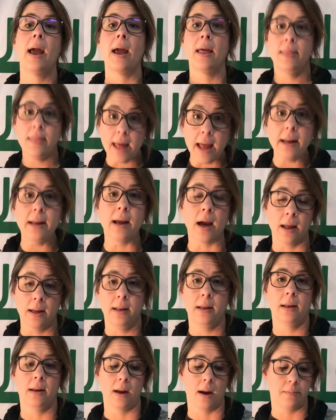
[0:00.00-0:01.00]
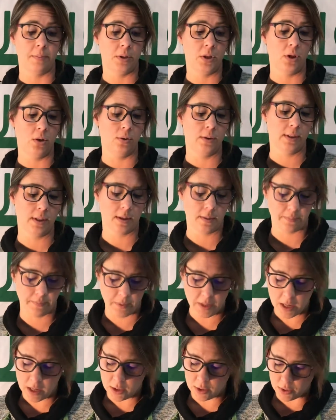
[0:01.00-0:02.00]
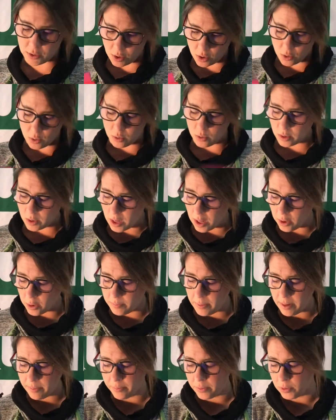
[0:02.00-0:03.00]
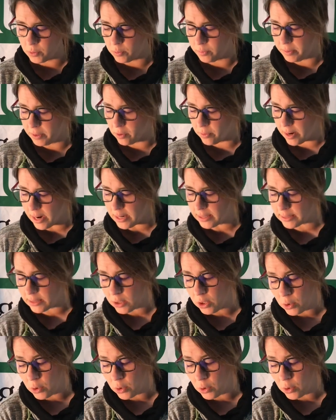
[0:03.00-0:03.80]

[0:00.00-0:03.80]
and then cutting it up to use it. So colored papers would be great.